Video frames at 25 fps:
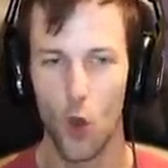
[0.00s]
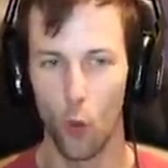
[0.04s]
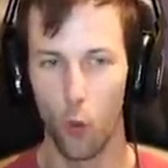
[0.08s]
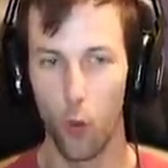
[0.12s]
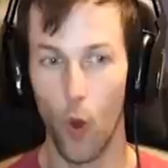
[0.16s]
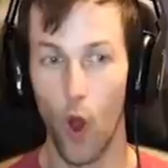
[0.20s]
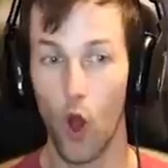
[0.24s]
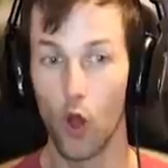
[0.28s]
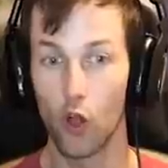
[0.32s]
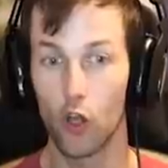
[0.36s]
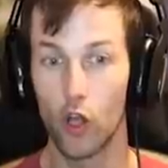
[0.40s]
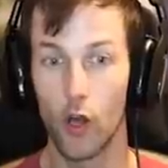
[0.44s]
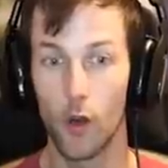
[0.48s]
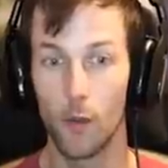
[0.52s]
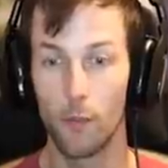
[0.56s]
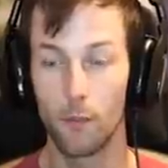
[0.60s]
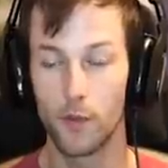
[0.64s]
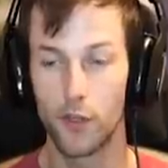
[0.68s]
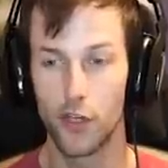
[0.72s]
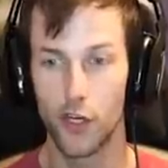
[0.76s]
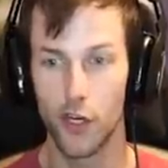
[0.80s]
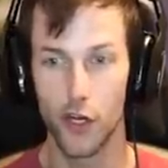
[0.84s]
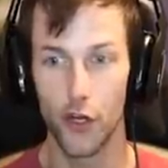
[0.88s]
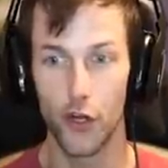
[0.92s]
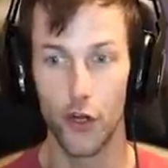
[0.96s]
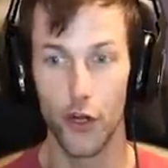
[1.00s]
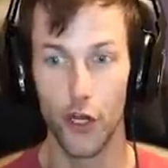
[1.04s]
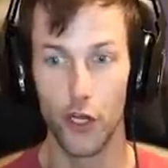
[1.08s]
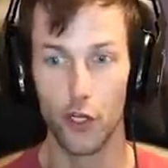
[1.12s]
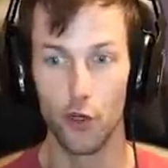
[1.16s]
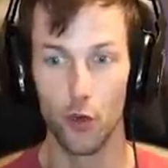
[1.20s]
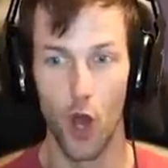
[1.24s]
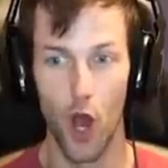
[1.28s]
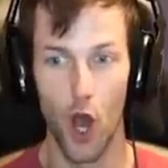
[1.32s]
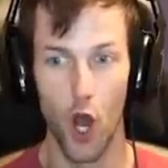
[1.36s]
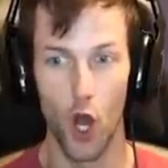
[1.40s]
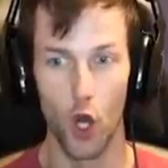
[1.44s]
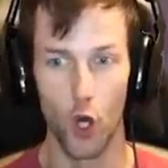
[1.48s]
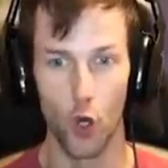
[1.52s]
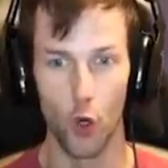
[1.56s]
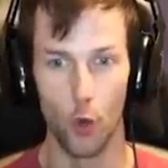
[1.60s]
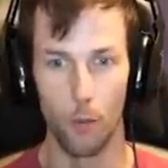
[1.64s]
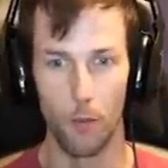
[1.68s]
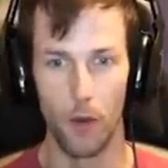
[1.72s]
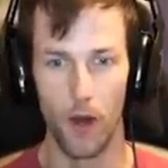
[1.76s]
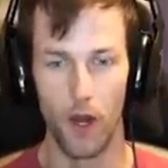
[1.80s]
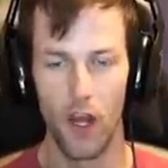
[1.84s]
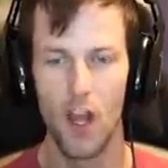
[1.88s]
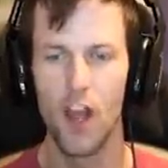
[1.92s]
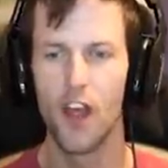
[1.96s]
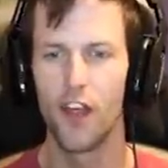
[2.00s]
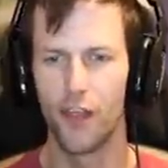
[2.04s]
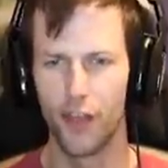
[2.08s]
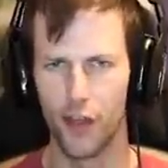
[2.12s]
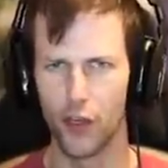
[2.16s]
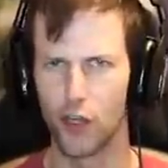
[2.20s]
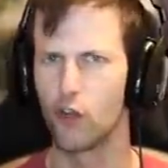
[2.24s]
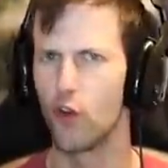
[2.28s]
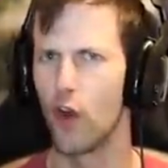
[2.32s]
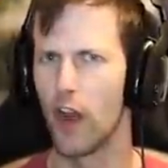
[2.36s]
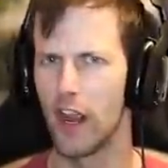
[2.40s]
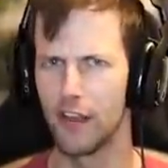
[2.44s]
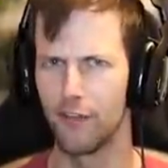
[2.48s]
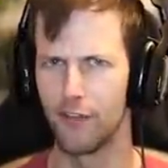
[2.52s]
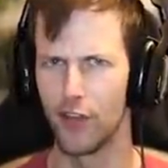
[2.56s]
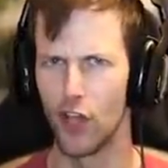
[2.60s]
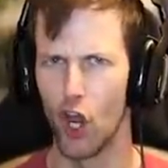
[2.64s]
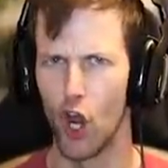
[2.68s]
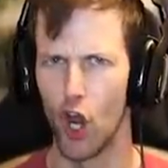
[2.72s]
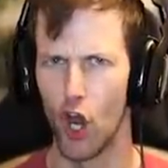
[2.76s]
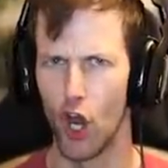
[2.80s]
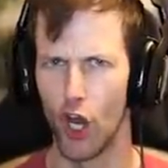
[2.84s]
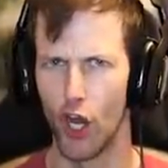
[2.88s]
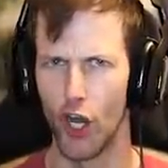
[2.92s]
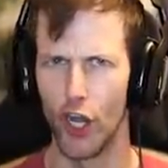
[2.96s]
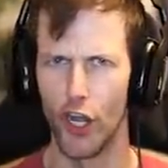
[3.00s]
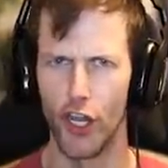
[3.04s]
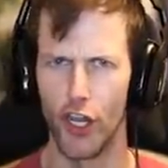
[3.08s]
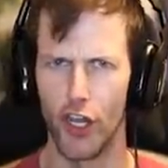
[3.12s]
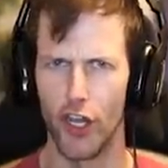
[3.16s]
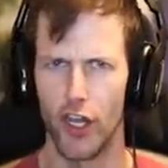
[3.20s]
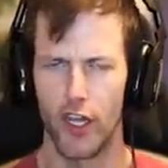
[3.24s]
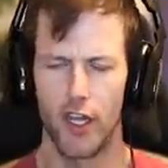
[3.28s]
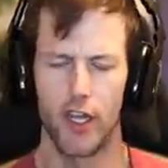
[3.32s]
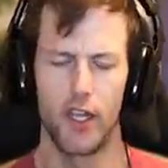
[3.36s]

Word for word: Welcome to your new home, the graveyard.